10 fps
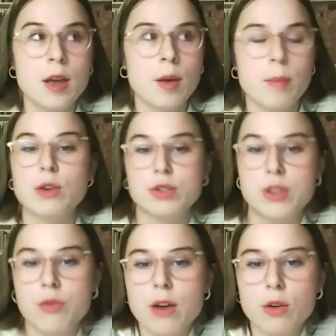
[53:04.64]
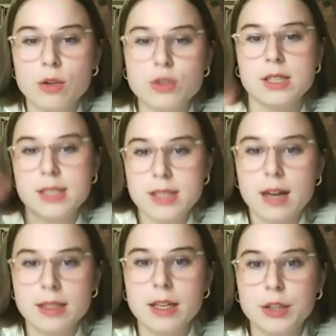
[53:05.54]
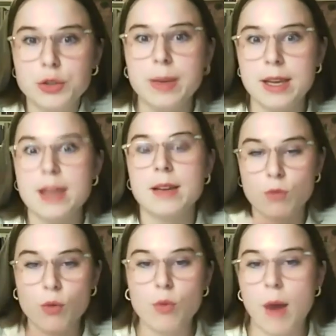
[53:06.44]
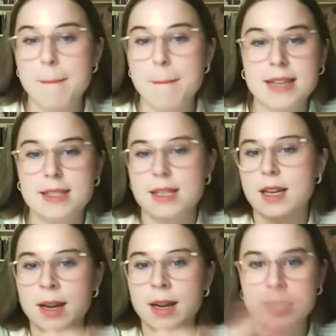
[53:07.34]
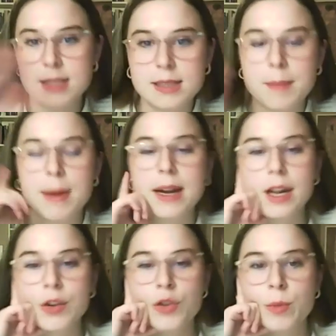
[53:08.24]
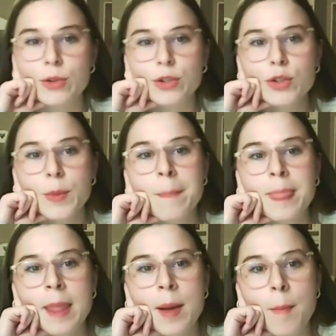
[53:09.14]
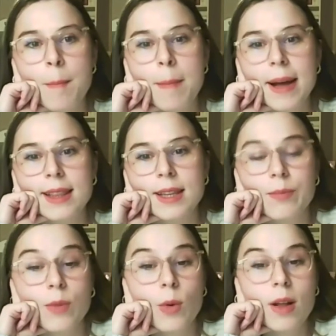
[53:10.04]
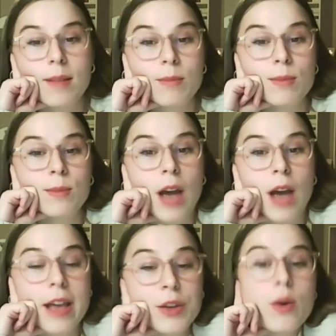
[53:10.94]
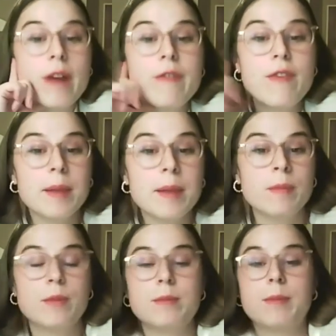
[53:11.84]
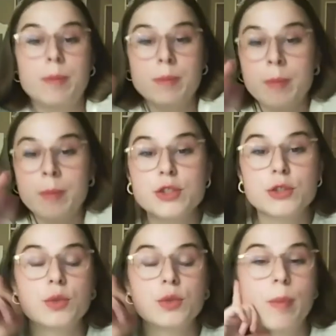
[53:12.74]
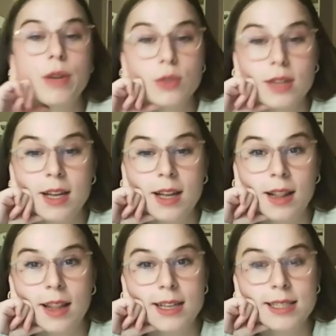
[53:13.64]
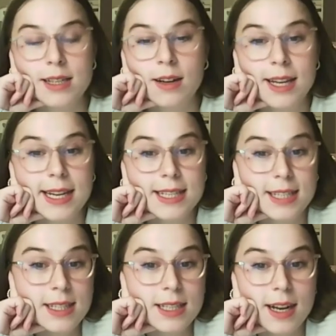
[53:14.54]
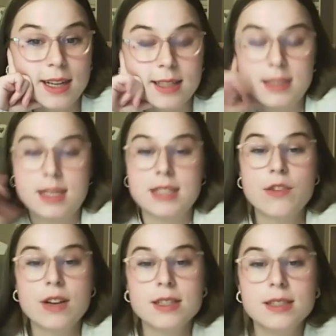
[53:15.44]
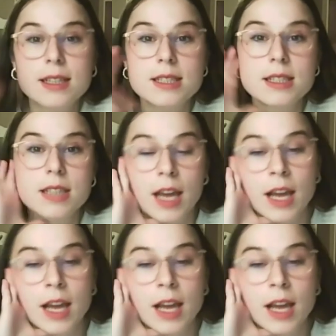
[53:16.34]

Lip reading: because the records start there to be amazing and systematic and numerous. But, well, you can find mentions to the personnel as early as Sancha, and Sancha of Castile is in the